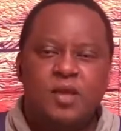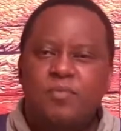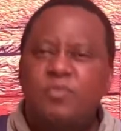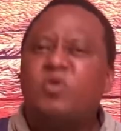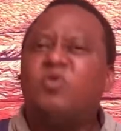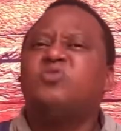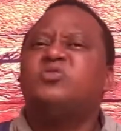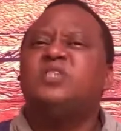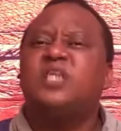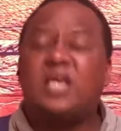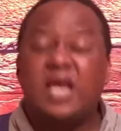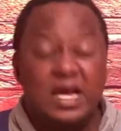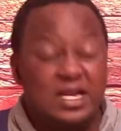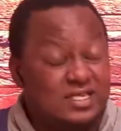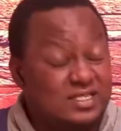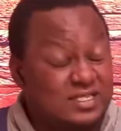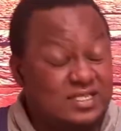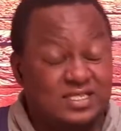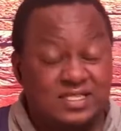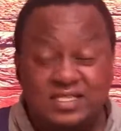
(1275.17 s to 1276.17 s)
because he
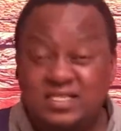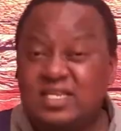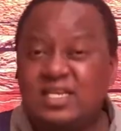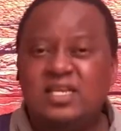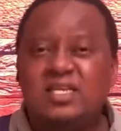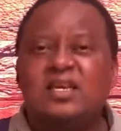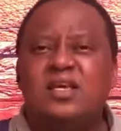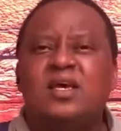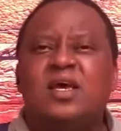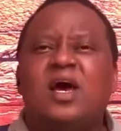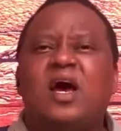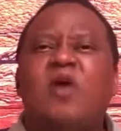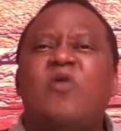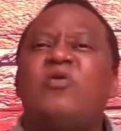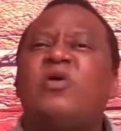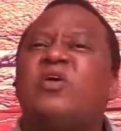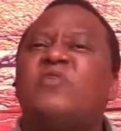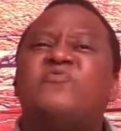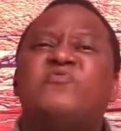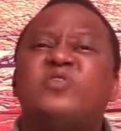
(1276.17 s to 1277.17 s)
can see how
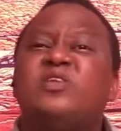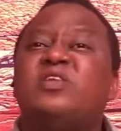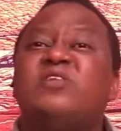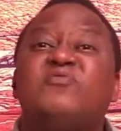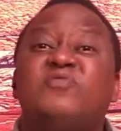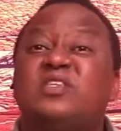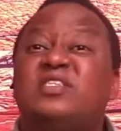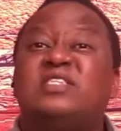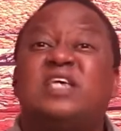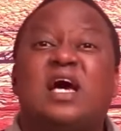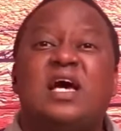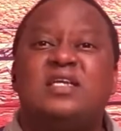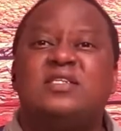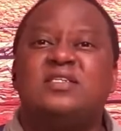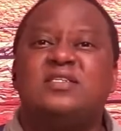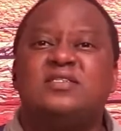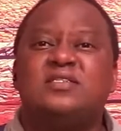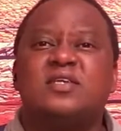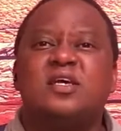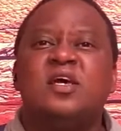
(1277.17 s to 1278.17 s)
heavy David's heart
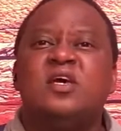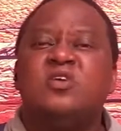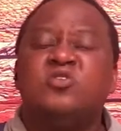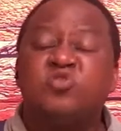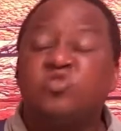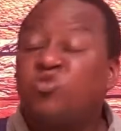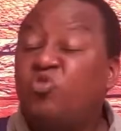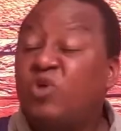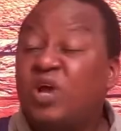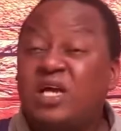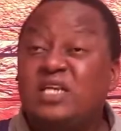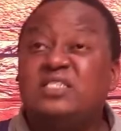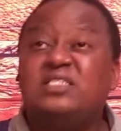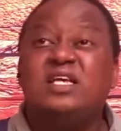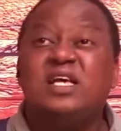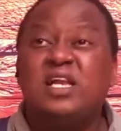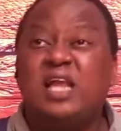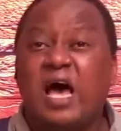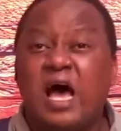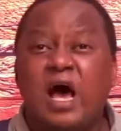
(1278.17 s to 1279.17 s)
is. So you can
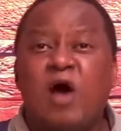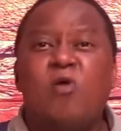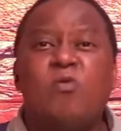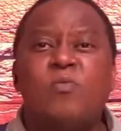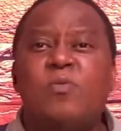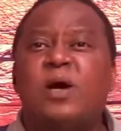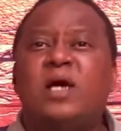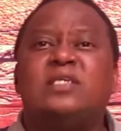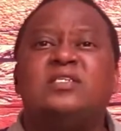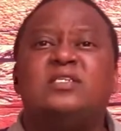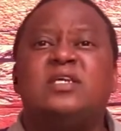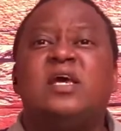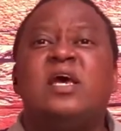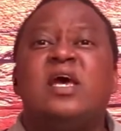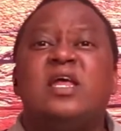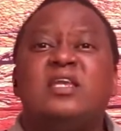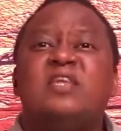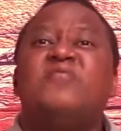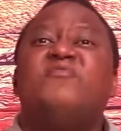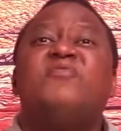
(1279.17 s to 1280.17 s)
tell how much
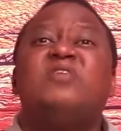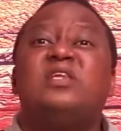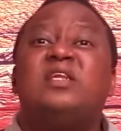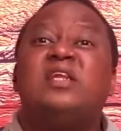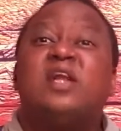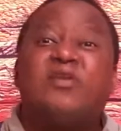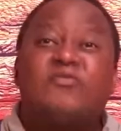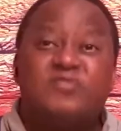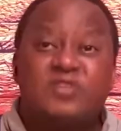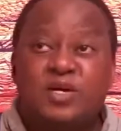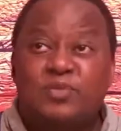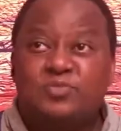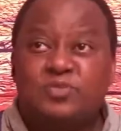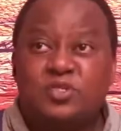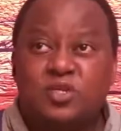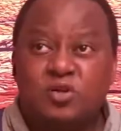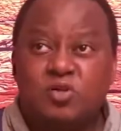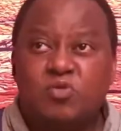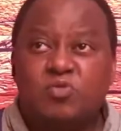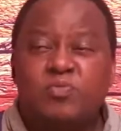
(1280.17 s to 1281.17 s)
David loved
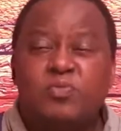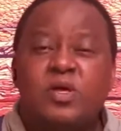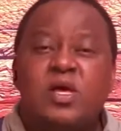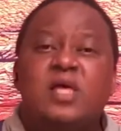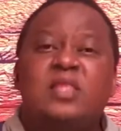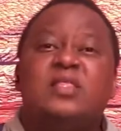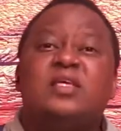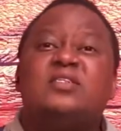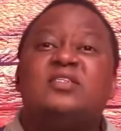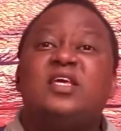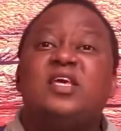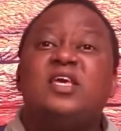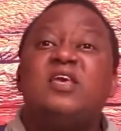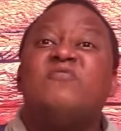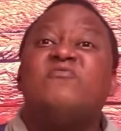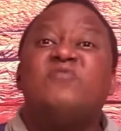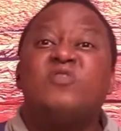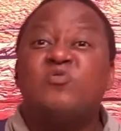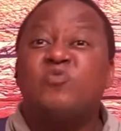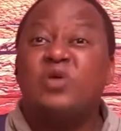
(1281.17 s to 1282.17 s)
Absalom that
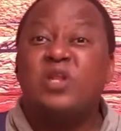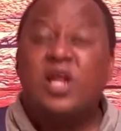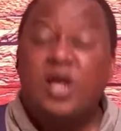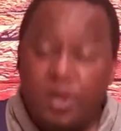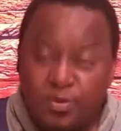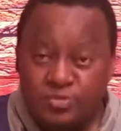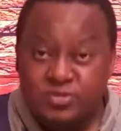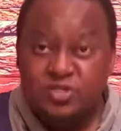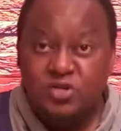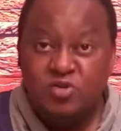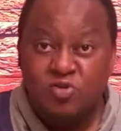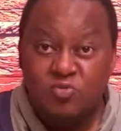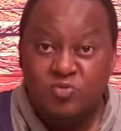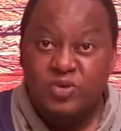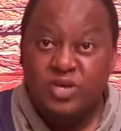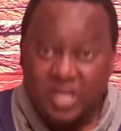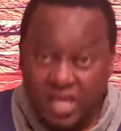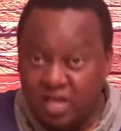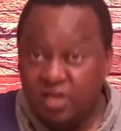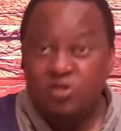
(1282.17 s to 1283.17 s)
even when
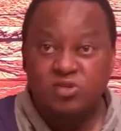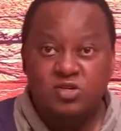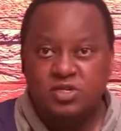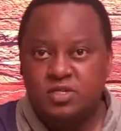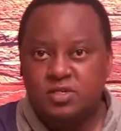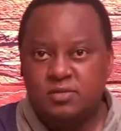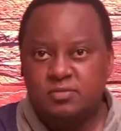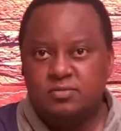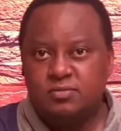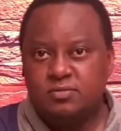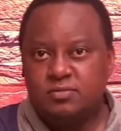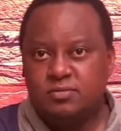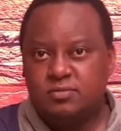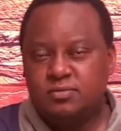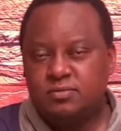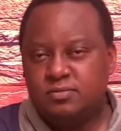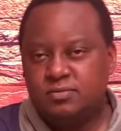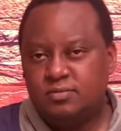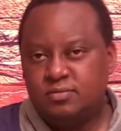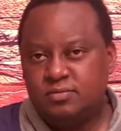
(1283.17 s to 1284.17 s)
Absalom killed
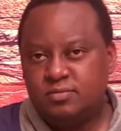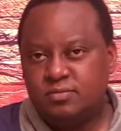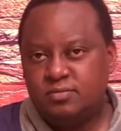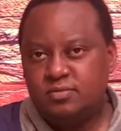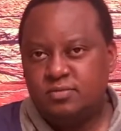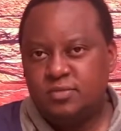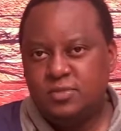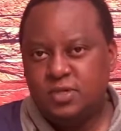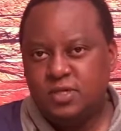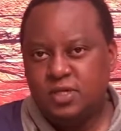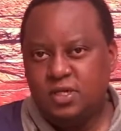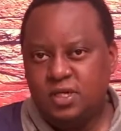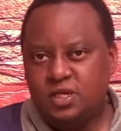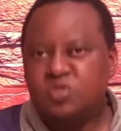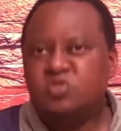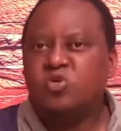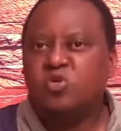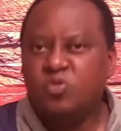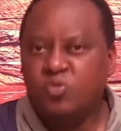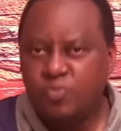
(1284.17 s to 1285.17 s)

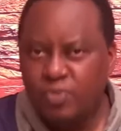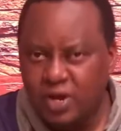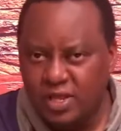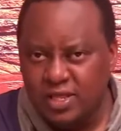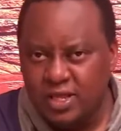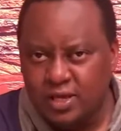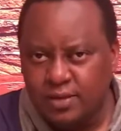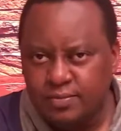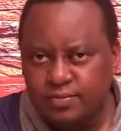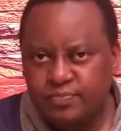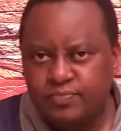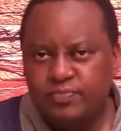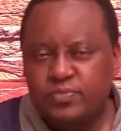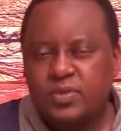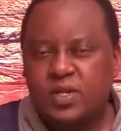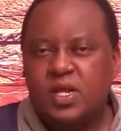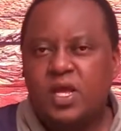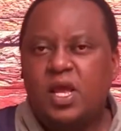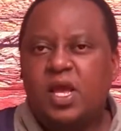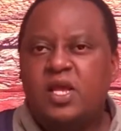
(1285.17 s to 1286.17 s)
his own brother,
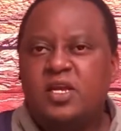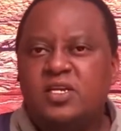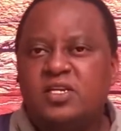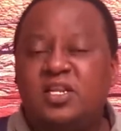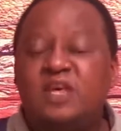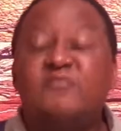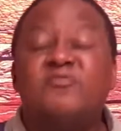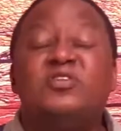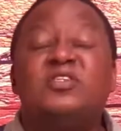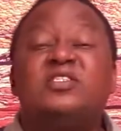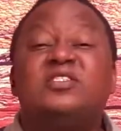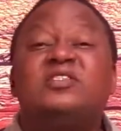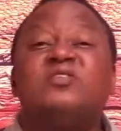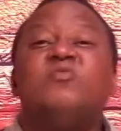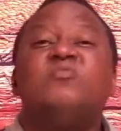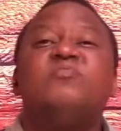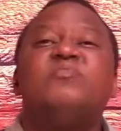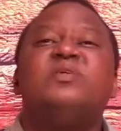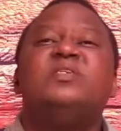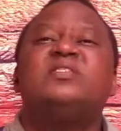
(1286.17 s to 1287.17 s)
David
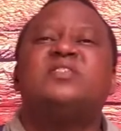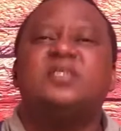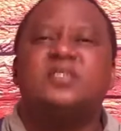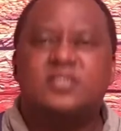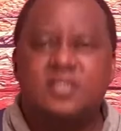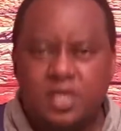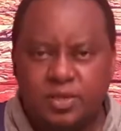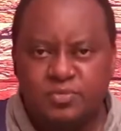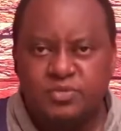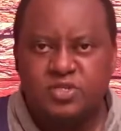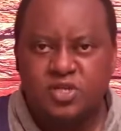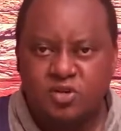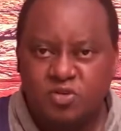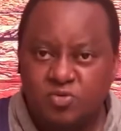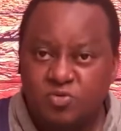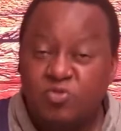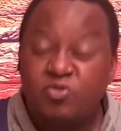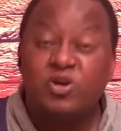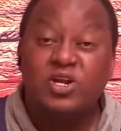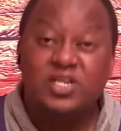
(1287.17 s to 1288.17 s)
still misses
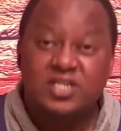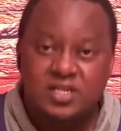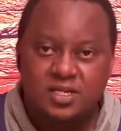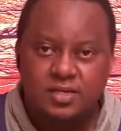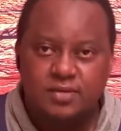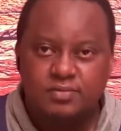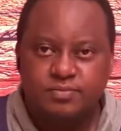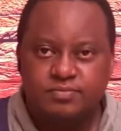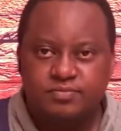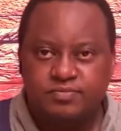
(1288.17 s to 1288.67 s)
Absalom greatly.